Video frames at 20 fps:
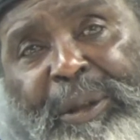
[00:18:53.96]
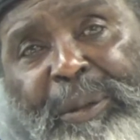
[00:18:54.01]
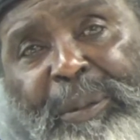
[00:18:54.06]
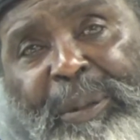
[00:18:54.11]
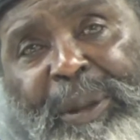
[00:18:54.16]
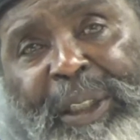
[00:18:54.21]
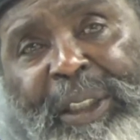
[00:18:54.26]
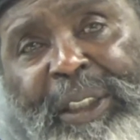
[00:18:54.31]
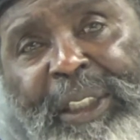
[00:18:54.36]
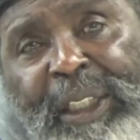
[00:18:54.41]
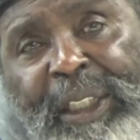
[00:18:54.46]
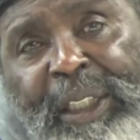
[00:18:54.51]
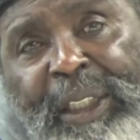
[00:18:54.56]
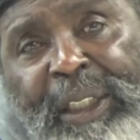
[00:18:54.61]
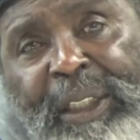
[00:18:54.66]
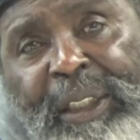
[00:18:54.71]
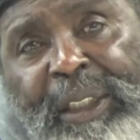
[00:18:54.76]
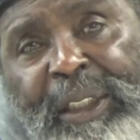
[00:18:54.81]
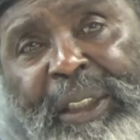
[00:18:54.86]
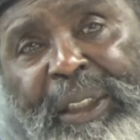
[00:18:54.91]
back
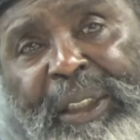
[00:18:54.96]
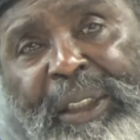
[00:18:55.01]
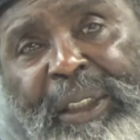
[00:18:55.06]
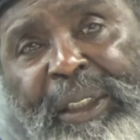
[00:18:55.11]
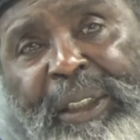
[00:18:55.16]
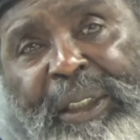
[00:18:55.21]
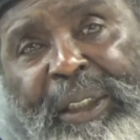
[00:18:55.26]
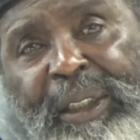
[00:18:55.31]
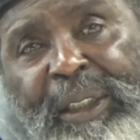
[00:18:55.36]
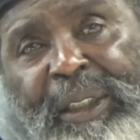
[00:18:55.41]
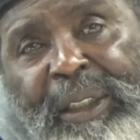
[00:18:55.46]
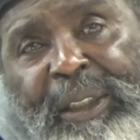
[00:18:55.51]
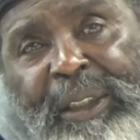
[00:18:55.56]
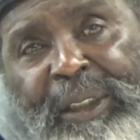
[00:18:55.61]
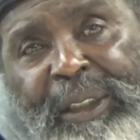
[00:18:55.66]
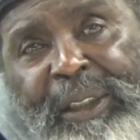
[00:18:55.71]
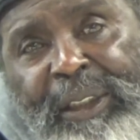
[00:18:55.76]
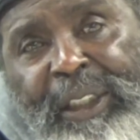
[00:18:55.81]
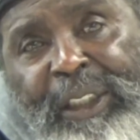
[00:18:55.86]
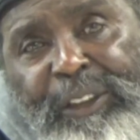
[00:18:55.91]
there?
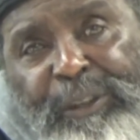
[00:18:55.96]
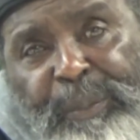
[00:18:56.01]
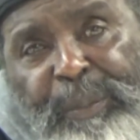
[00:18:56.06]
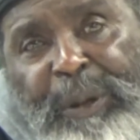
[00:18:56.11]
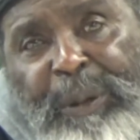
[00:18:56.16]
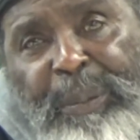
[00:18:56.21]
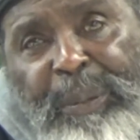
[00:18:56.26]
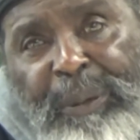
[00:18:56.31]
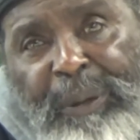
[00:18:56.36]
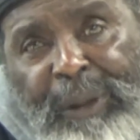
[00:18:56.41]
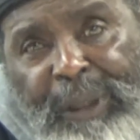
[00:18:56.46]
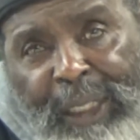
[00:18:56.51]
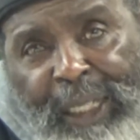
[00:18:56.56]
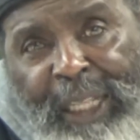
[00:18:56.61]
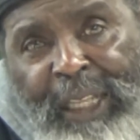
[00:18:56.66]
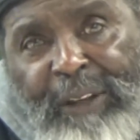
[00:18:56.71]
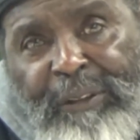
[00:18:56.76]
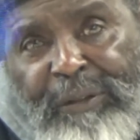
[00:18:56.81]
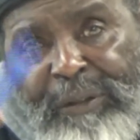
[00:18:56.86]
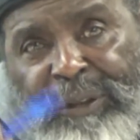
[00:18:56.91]
That's people
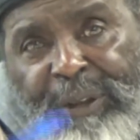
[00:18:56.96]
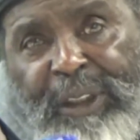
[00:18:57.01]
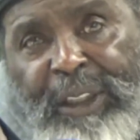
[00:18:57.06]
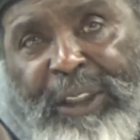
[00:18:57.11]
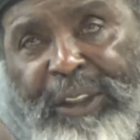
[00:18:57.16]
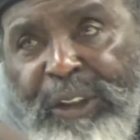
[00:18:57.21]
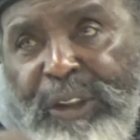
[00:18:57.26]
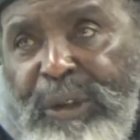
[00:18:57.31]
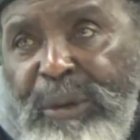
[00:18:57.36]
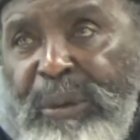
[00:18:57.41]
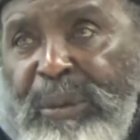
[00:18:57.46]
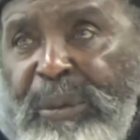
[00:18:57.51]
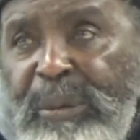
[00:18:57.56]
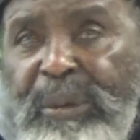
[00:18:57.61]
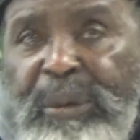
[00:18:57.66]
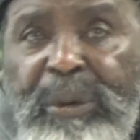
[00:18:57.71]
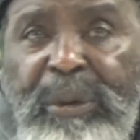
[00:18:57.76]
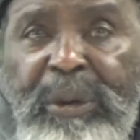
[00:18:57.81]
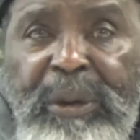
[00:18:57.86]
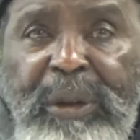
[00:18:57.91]
laughing at you
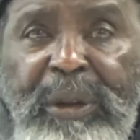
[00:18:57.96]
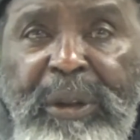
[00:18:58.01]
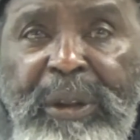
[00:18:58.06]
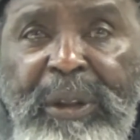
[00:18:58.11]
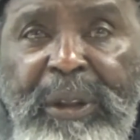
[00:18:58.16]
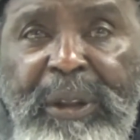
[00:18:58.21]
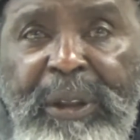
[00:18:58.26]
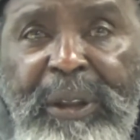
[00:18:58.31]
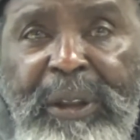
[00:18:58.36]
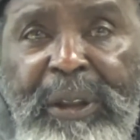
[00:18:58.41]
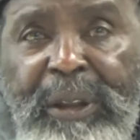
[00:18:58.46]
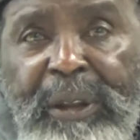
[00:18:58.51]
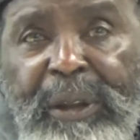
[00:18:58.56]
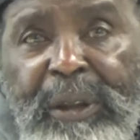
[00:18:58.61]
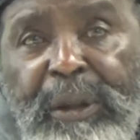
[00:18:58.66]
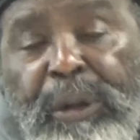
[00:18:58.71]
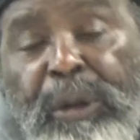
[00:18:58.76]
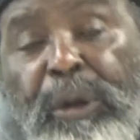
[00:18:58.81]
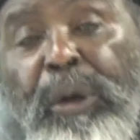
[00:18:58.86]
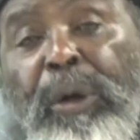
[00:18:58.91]

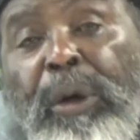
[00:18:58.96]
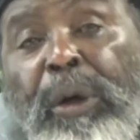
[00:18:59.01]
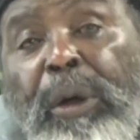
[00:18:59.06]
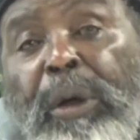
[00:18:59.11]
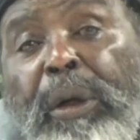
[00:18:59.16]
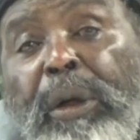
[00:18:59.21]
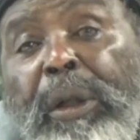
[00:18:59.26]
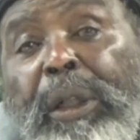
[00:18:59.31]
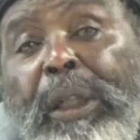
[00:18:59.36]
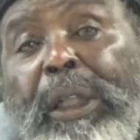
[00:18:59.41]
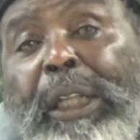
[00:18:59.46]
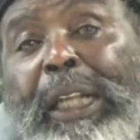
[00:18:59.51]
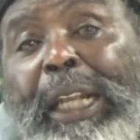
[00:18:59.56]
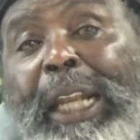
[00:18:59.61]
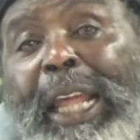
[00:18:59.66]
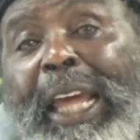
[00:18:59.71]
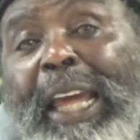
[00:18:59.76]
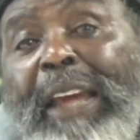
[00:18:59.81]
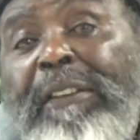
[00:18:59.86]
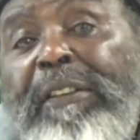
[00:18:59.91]
or
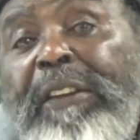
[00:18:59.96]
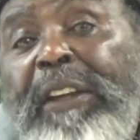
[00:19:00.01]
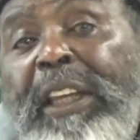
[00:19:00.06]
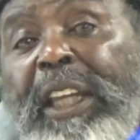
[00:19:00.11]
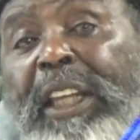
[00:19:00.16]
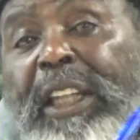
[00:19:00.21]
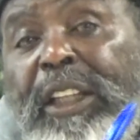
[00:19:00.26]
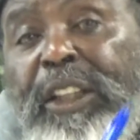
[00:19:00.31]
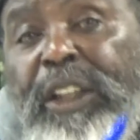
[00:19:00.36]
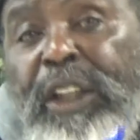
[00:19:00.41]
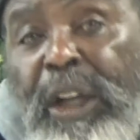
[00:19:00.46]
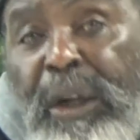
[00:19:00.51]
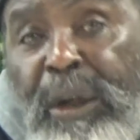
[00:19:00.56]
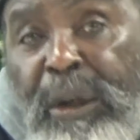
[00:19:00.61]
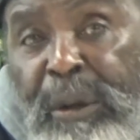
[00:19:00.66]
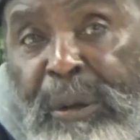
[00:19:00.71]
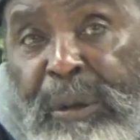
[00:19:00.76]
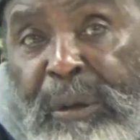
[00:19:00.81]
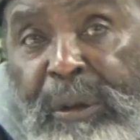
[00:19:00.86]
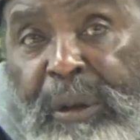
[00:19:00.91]
laughing at
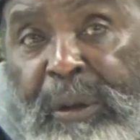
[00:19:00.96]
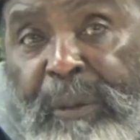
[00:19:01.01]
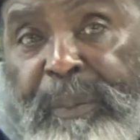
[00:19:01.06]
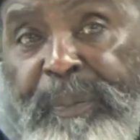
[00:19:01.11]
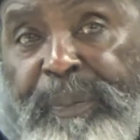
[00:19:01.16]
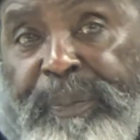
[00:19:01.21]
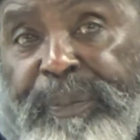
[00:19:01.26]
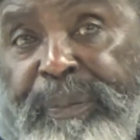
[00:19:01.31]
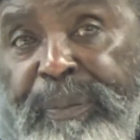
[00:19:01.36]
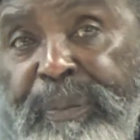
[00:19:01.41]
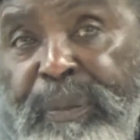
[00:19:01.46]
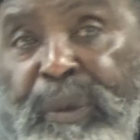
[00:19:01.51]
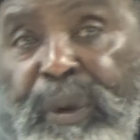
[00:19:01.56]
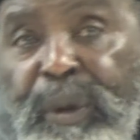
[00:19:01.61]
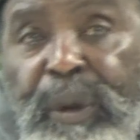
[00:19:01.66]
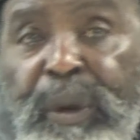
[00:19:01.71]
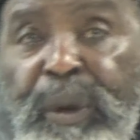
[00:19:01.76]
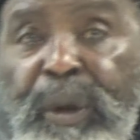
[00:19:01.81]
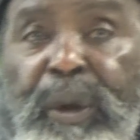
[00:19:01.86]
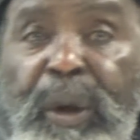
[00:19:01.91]
y'all.
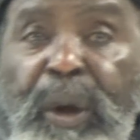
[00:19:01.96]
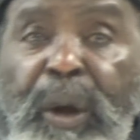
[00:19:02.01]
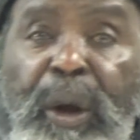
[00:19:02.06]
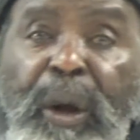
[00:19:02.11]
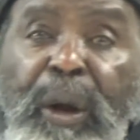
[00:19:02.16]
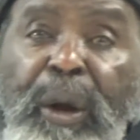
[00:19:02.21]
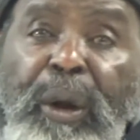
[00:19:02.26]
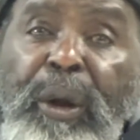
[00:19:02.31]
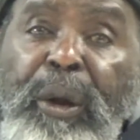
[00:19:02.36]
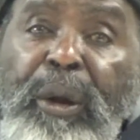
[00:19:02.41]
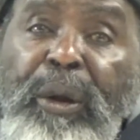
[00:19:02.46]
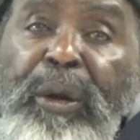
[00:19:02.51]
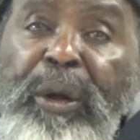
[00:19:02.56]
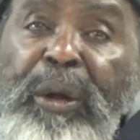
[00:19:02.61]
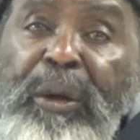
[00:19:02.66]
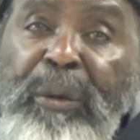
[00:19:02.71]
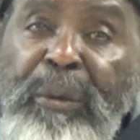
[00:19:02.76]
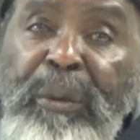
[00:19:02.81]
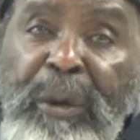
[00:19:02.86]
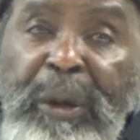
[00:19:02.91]
All
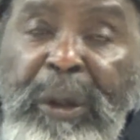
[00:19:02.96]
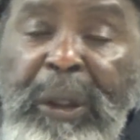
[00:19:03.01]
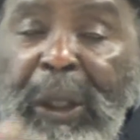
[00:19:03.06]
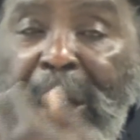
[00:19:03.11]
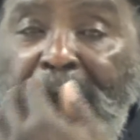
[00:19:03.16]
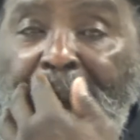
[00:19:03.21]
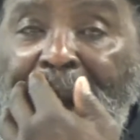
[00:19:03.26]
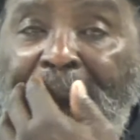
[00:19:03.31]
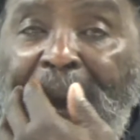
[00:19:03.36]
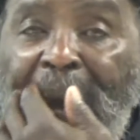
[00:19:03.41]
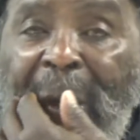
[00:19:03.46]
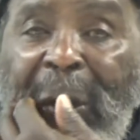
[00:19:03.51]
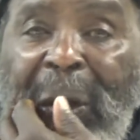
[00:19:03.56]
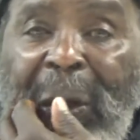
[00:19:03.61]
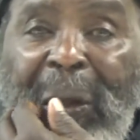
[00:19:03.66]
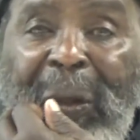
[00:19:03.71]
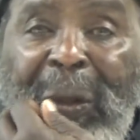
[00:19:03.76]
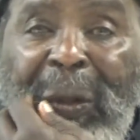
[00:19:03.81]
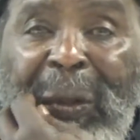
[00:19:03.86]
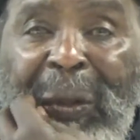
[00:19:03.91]
the work,
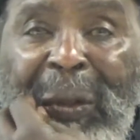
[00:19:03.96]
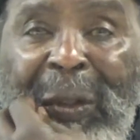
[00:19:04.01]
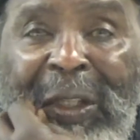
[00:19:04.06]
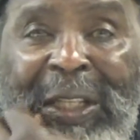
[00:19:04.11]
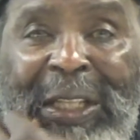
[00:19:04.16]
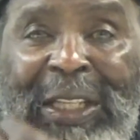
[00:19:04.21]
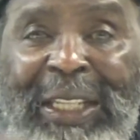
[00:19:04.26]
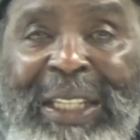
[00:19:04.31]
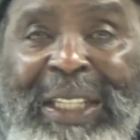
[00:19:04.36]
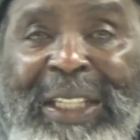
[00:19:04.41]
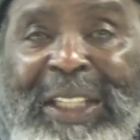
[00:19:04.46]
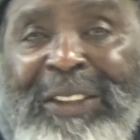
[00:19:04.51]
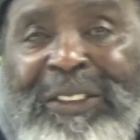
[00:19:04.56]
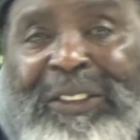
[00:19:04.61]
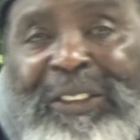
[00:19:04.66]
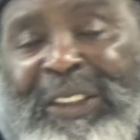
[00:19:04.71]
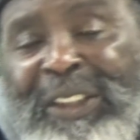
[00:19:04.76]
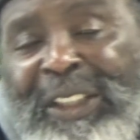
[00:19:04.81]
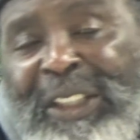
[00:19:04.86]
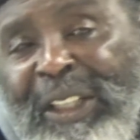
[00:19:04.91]
all the
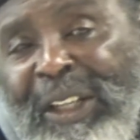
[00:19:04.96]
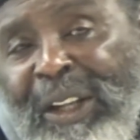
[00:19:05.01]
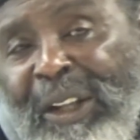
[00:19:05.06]
energy, and